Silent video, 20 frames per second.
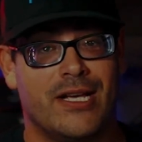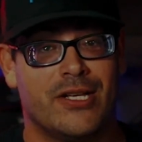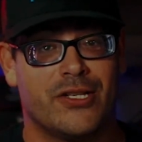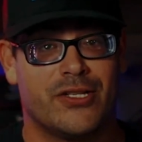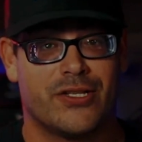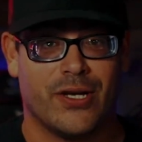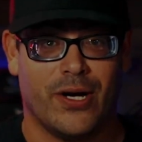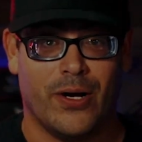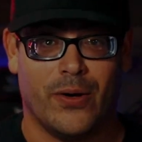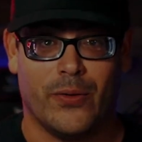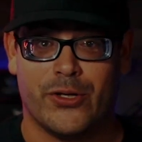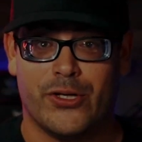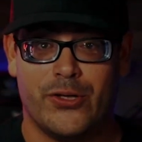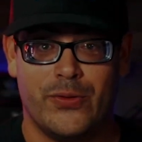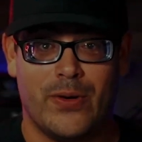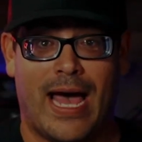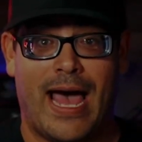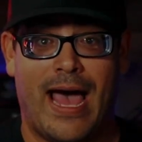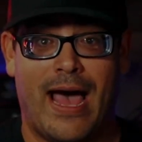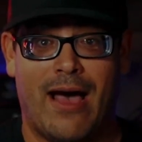So
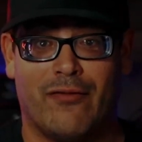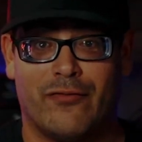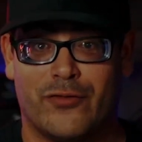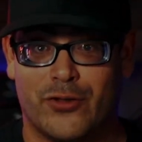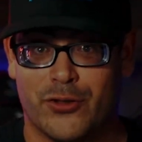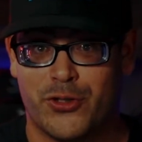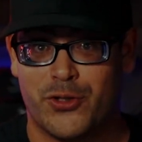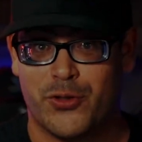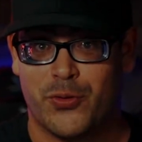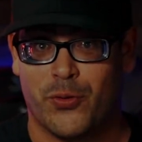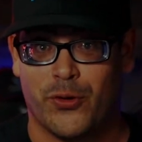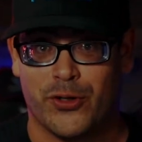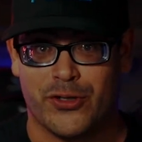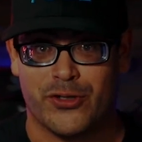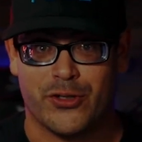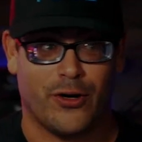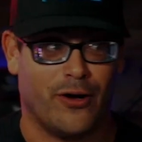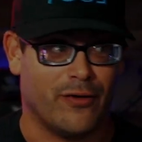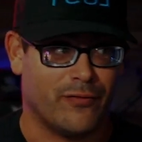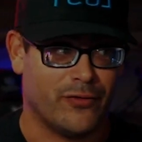you have the
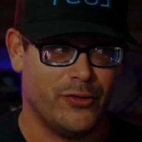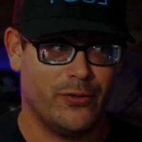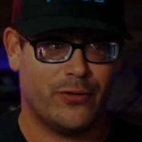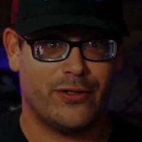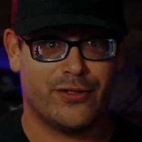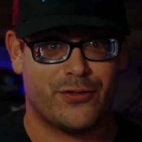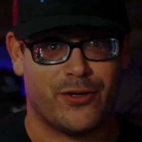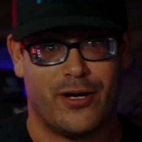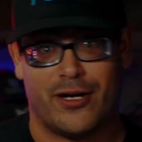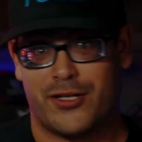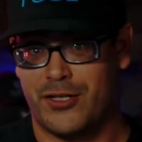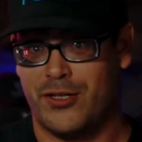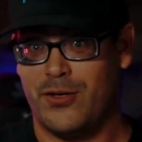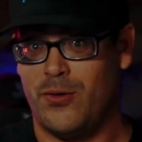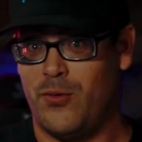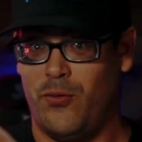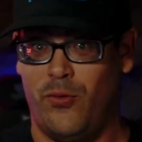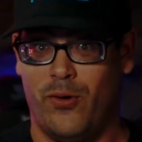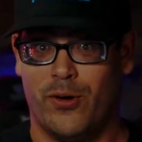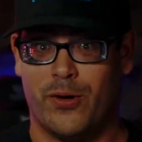choice of new construction
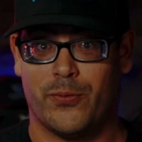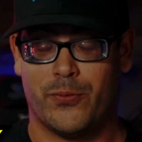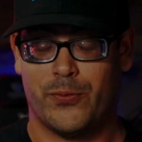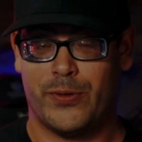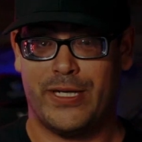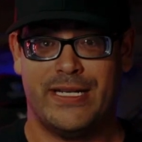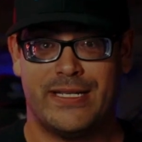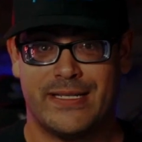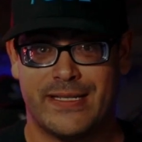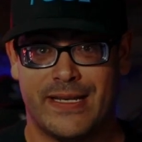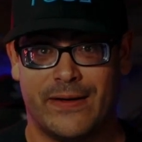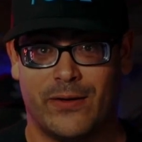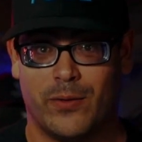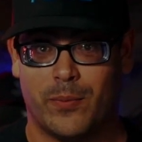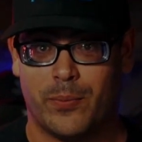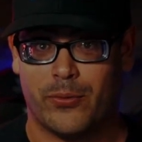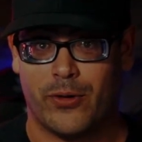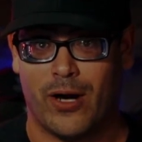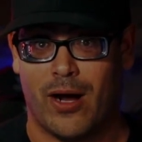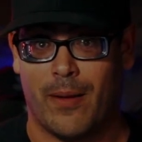or resale
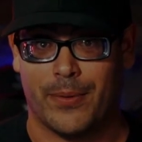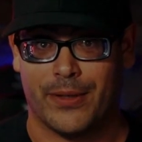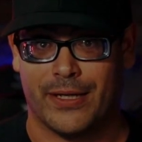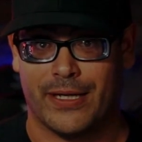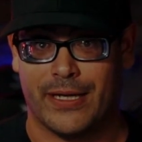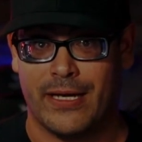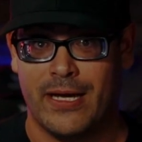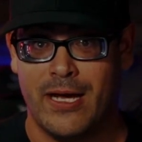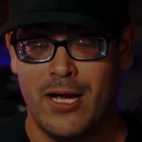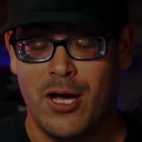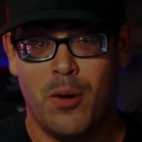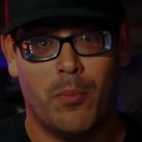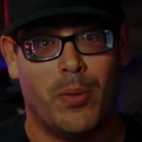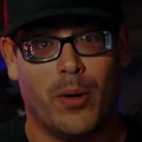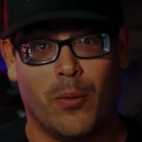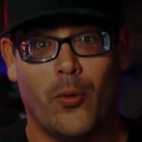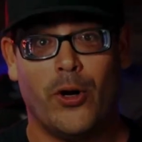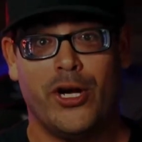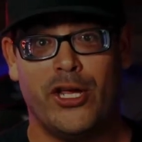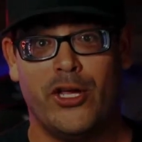property.
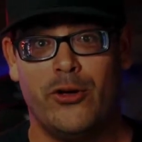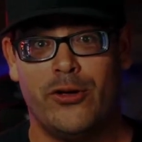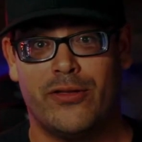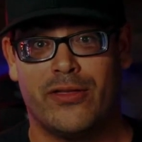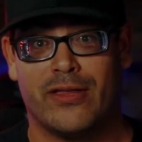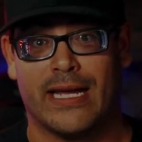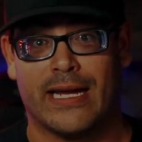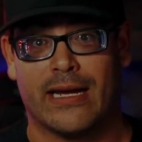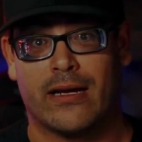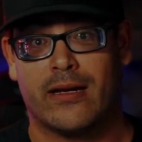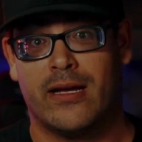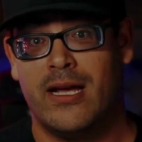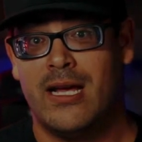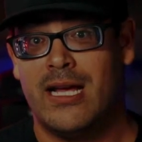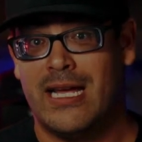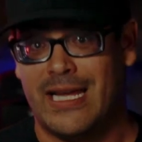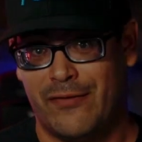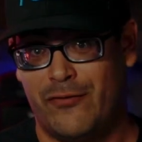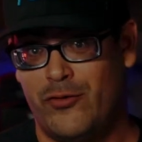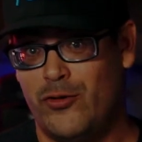But what do you think?
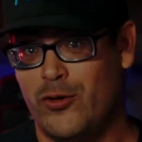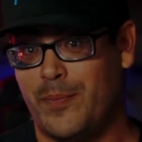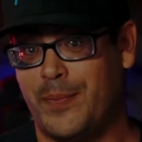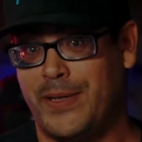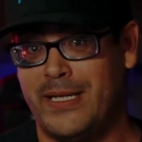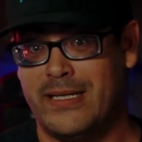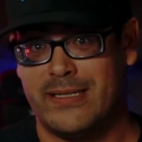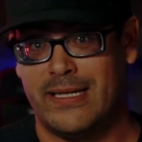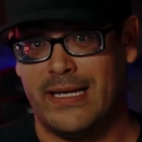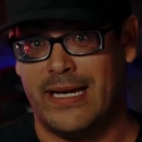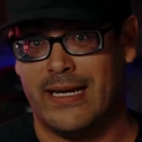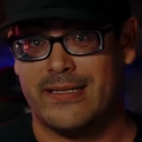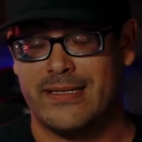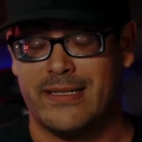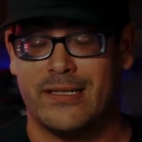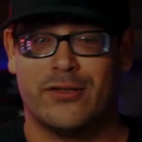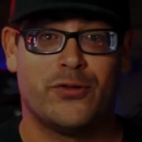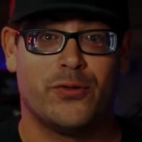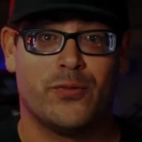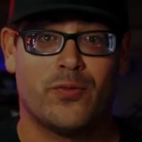If you are
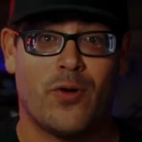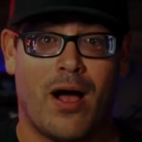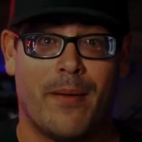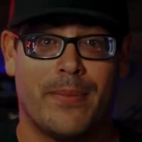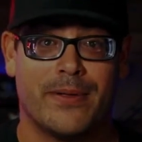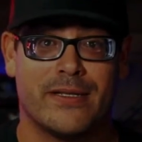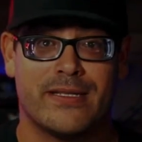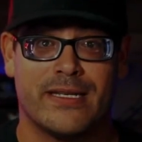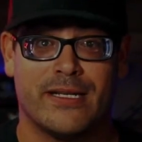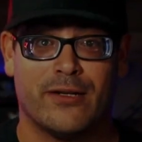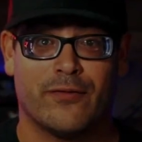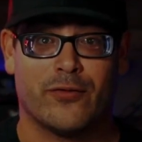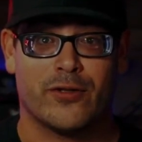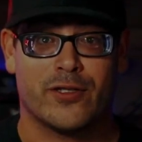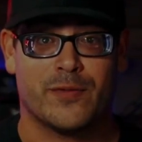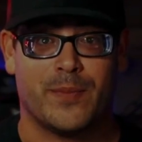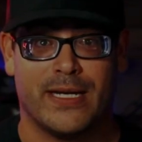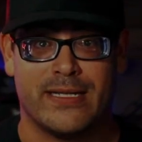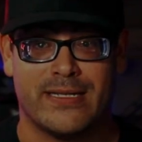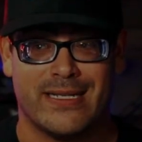PCSing to Robins Air
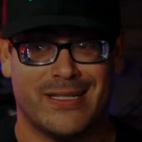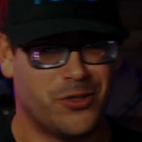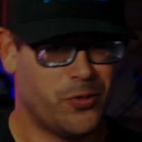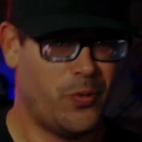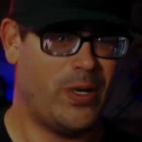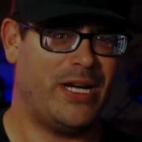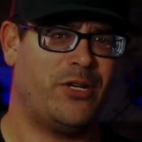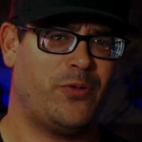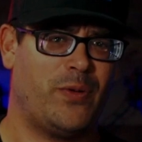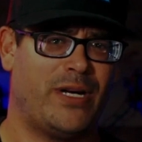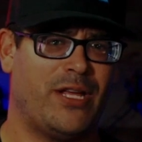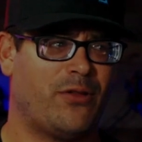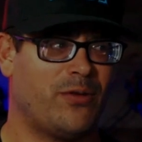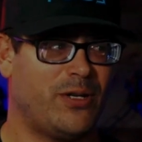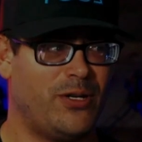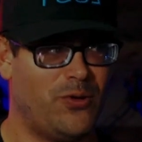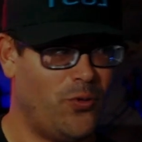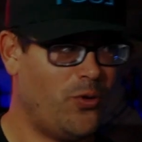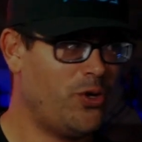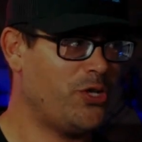Force Base in
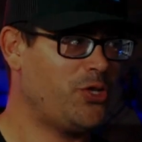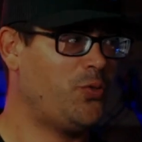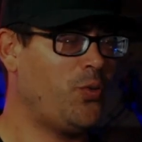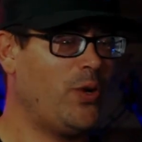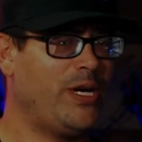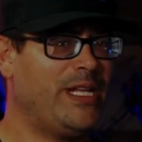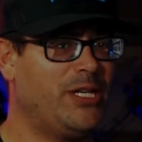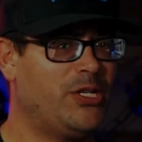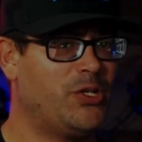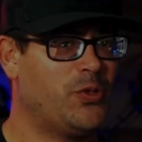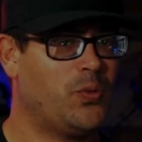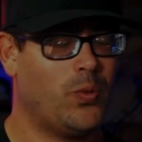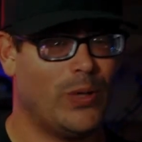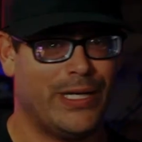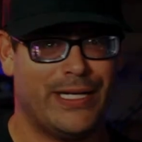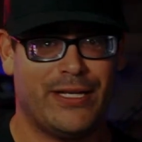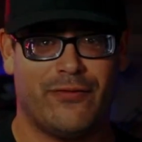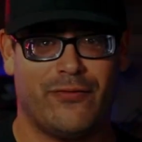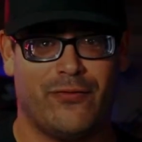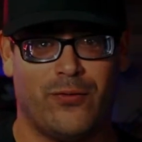2023 or
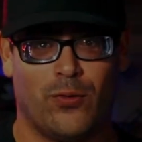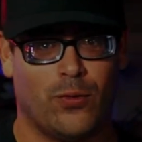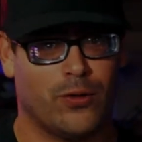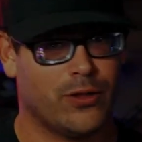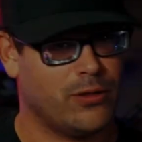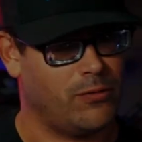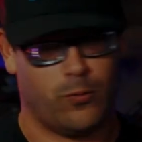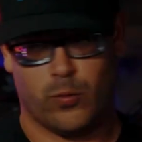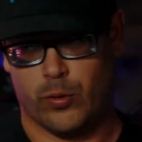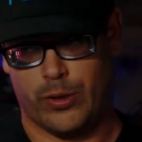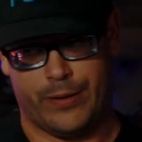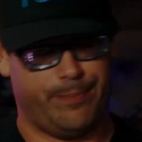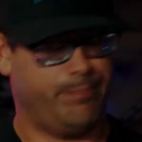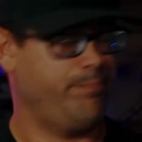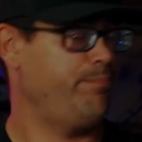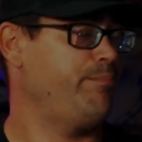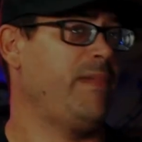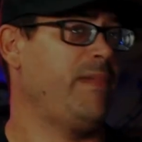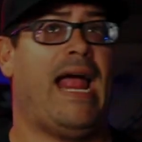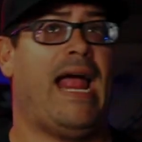2024 or
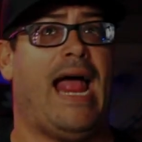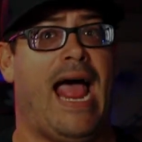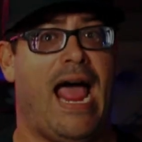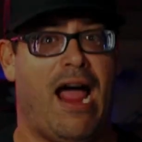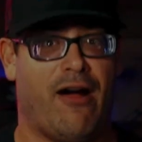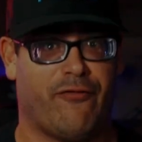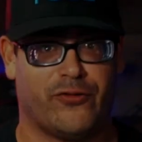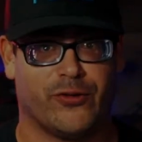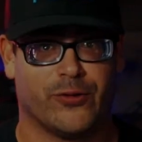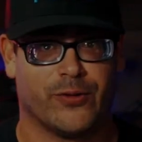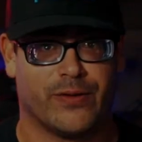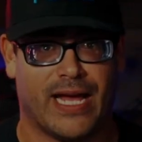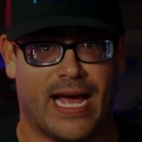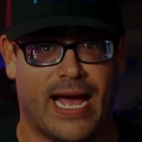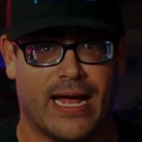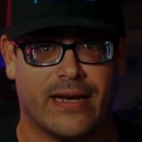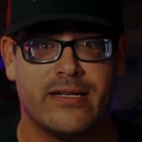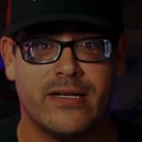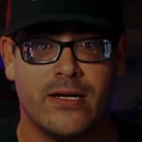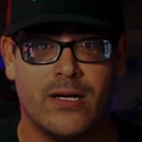after
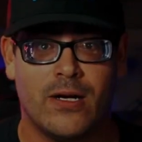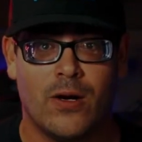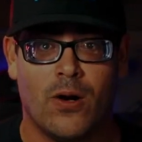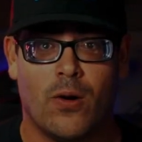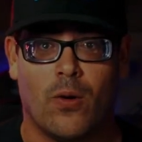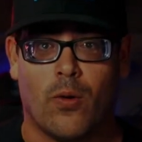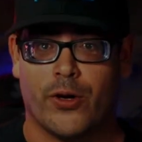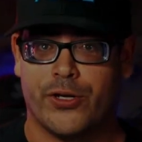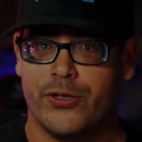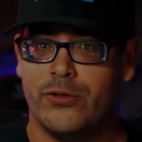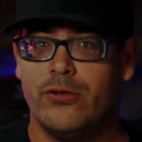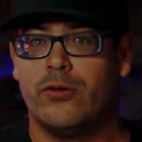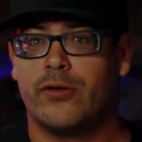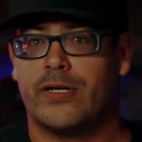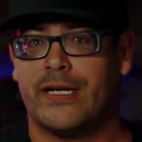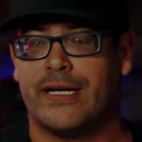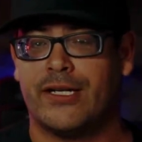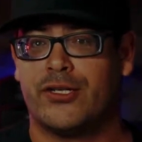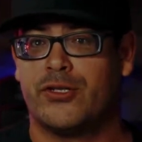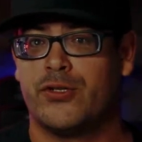that, are you
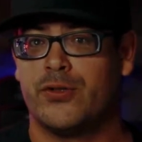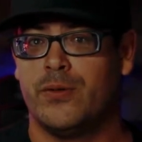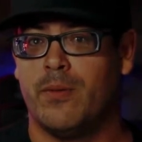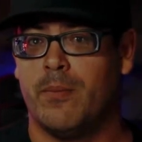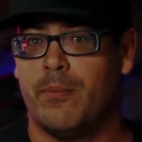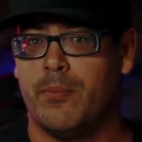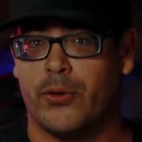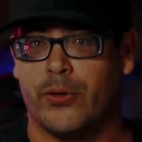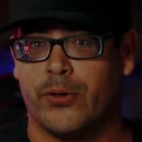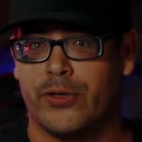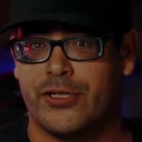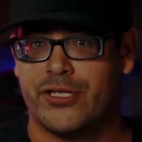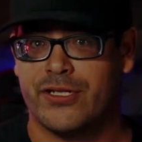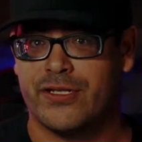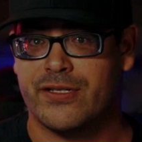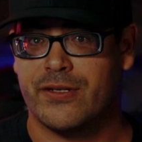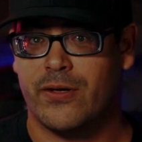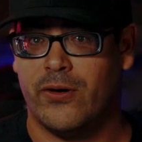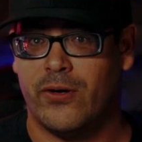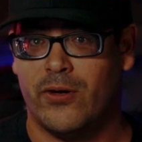looking to
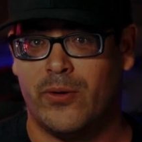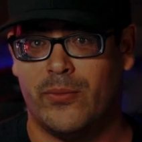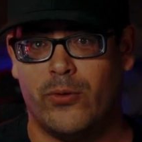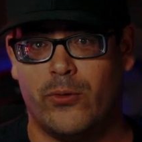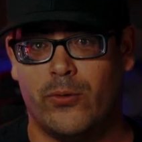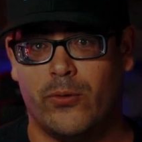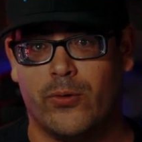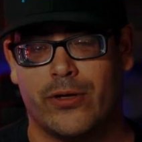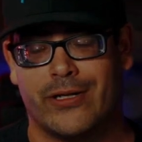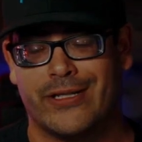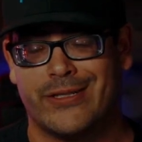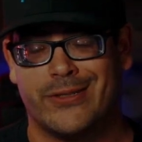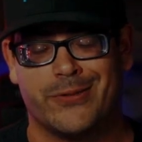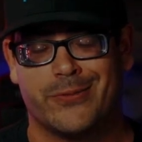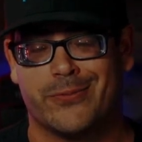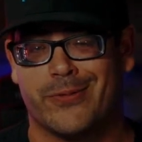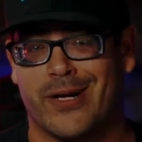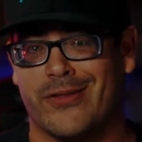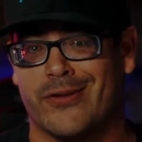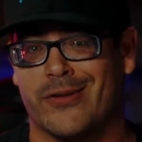purchase a home, or are you
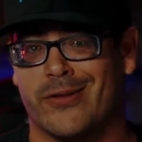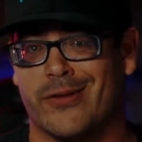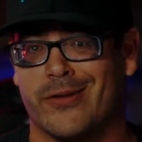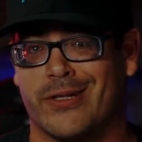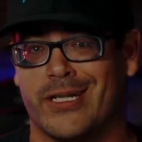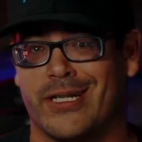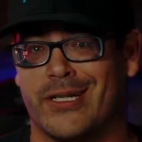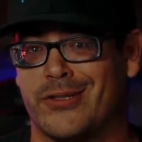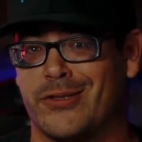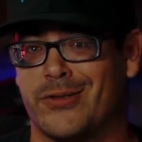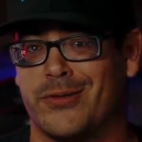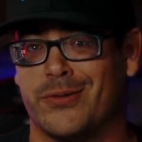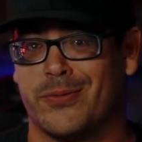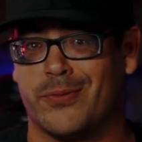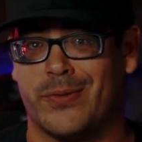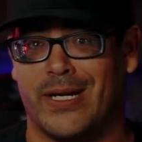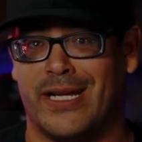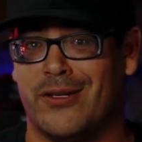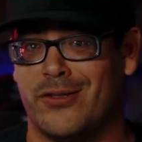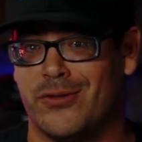rather looking to
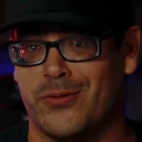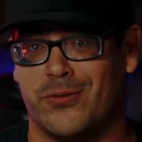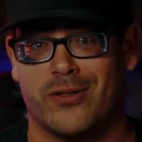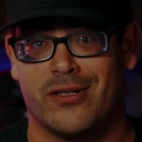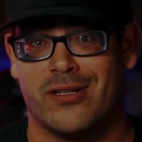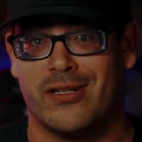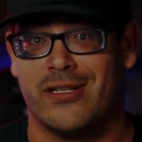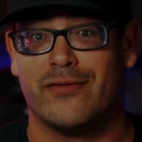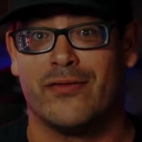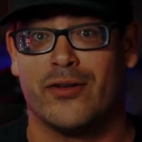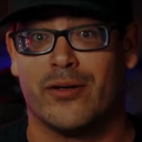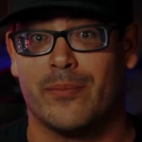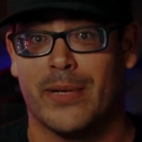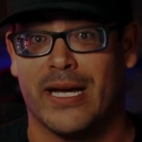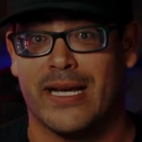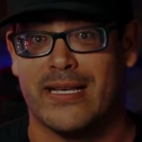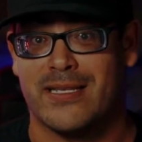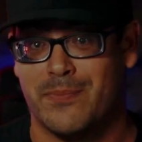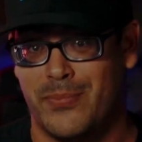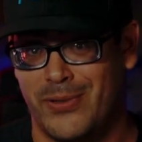rent or live on base?